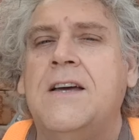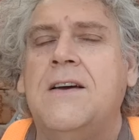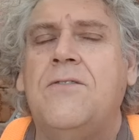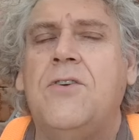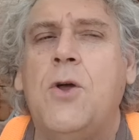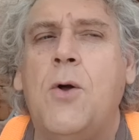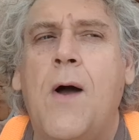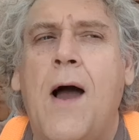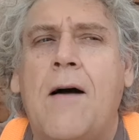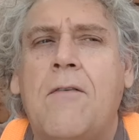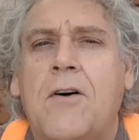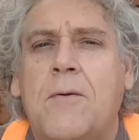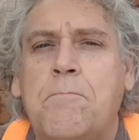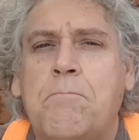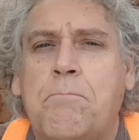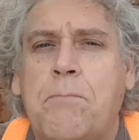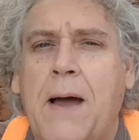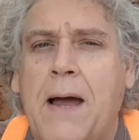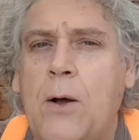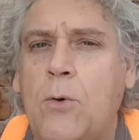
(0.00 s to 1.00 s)
If you have a
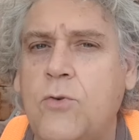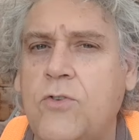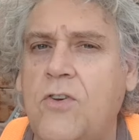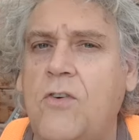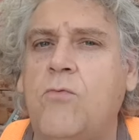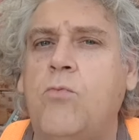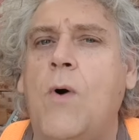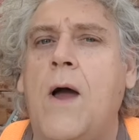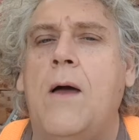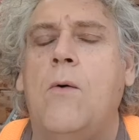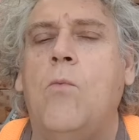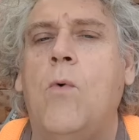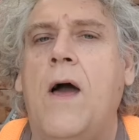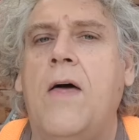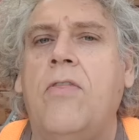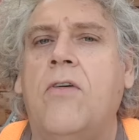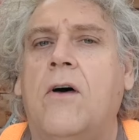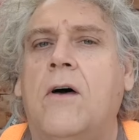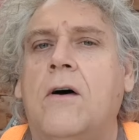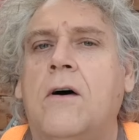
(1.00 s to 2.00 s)
bout of wet
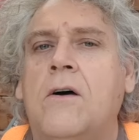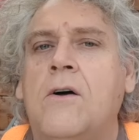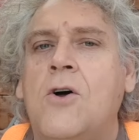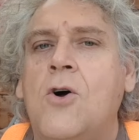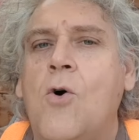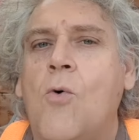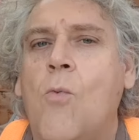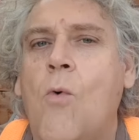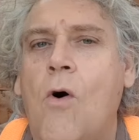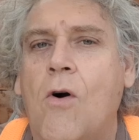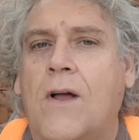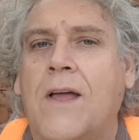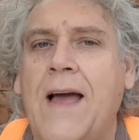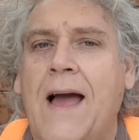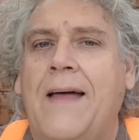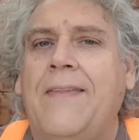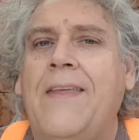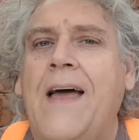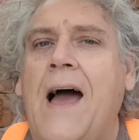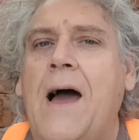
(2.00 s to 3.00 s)
weather, what
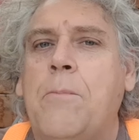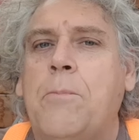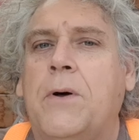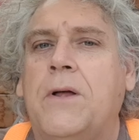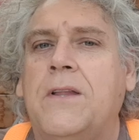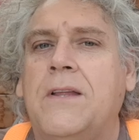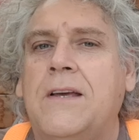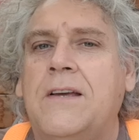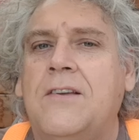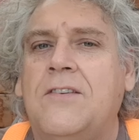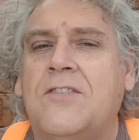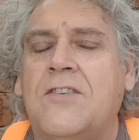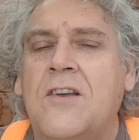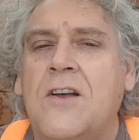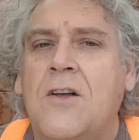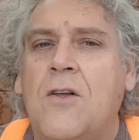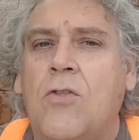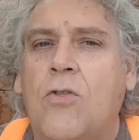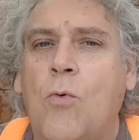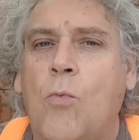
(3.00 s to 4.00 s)
can happen is
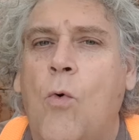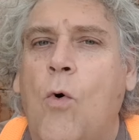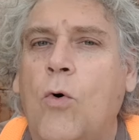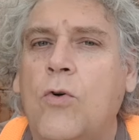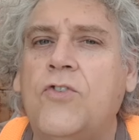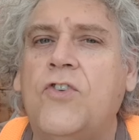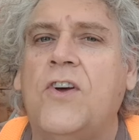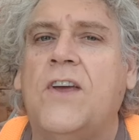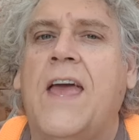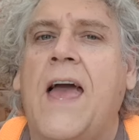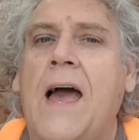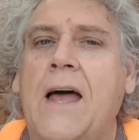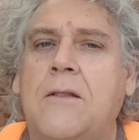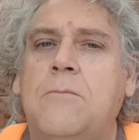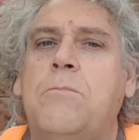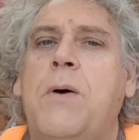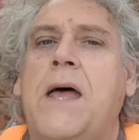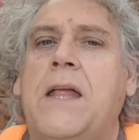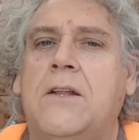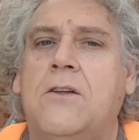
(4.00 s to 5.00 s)
the water
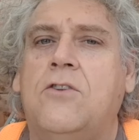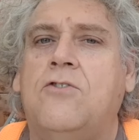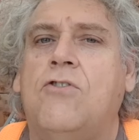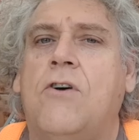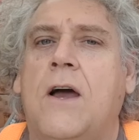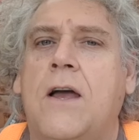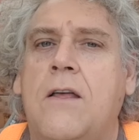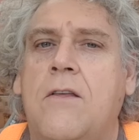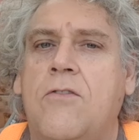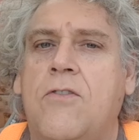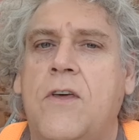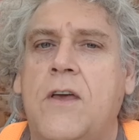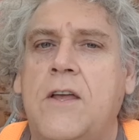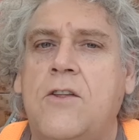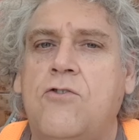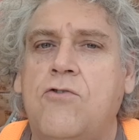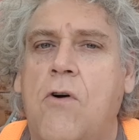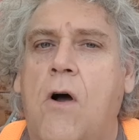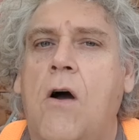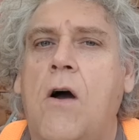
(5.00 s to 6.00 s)
can penetrate the
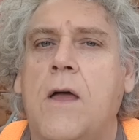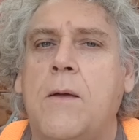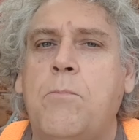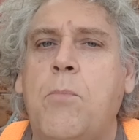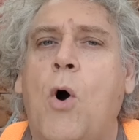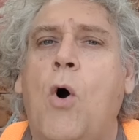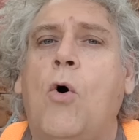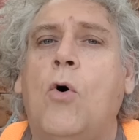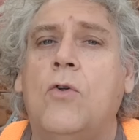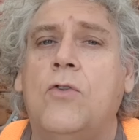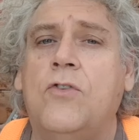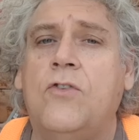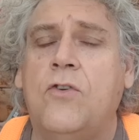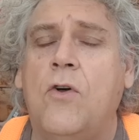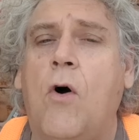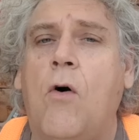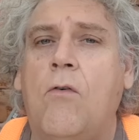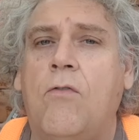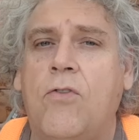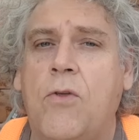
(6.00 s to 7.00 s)
dry pods
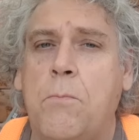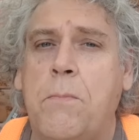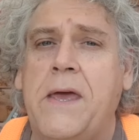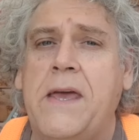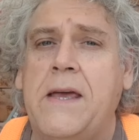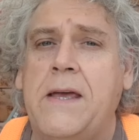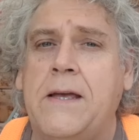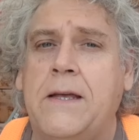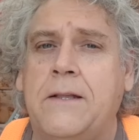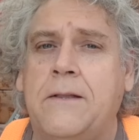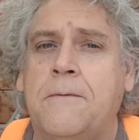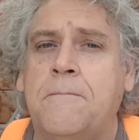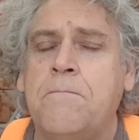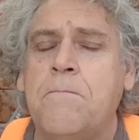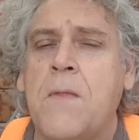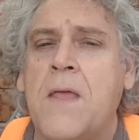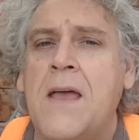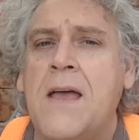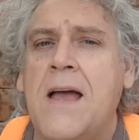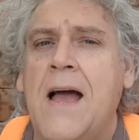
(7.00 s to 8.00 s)
of the bean.
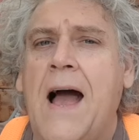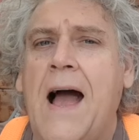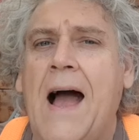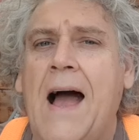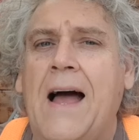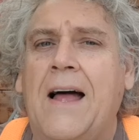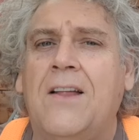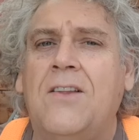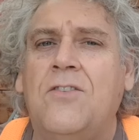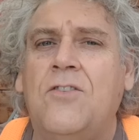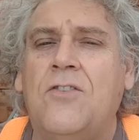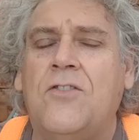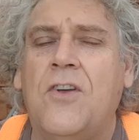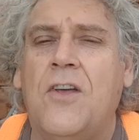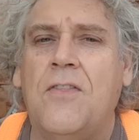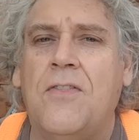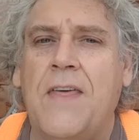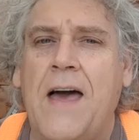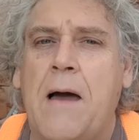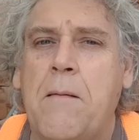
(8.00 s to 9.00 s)
And
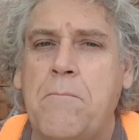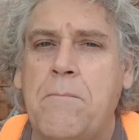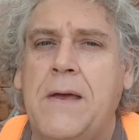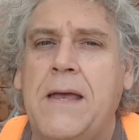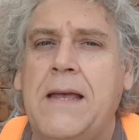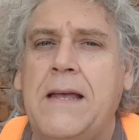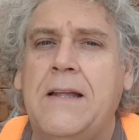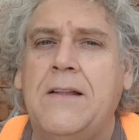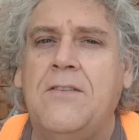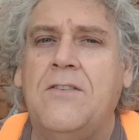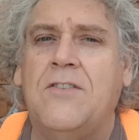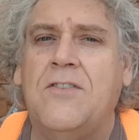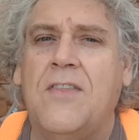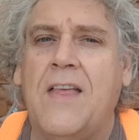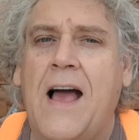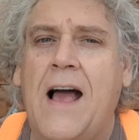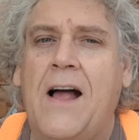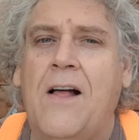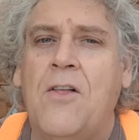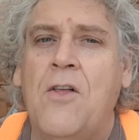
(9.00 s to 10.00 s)
that means
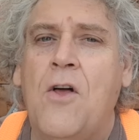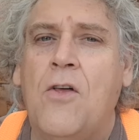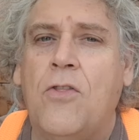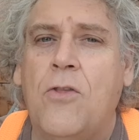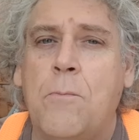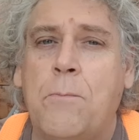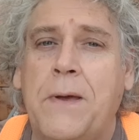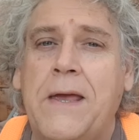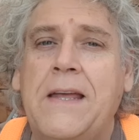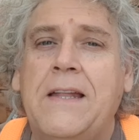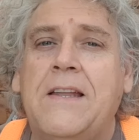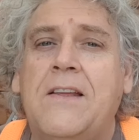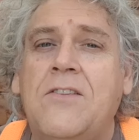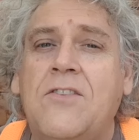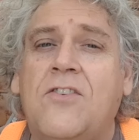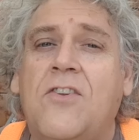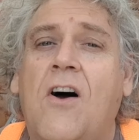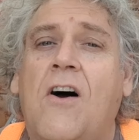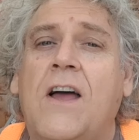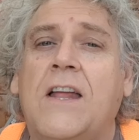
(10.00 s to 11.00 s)
that the bean
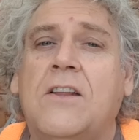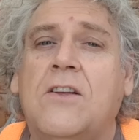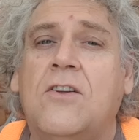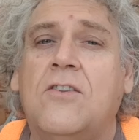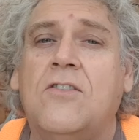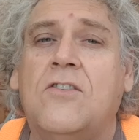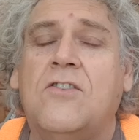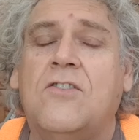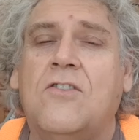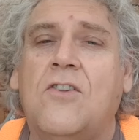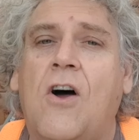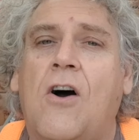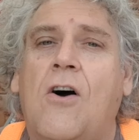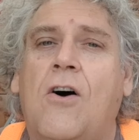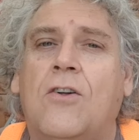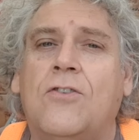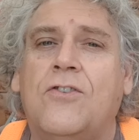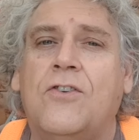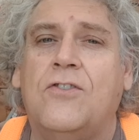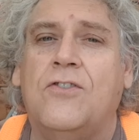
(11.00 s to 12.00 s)
inside can
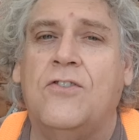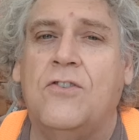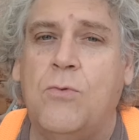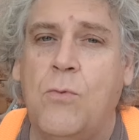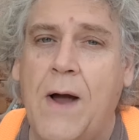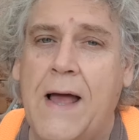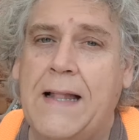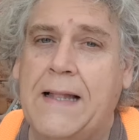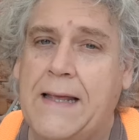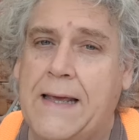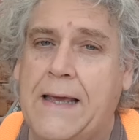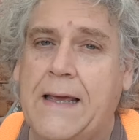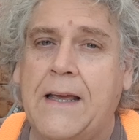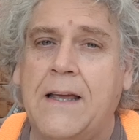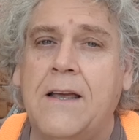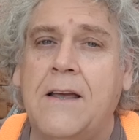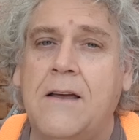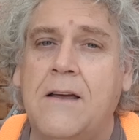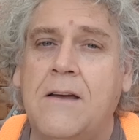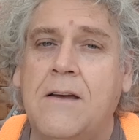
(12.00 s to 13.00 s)
start
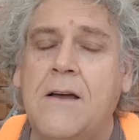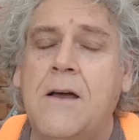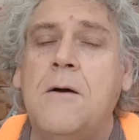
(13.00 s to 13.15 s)
swelling,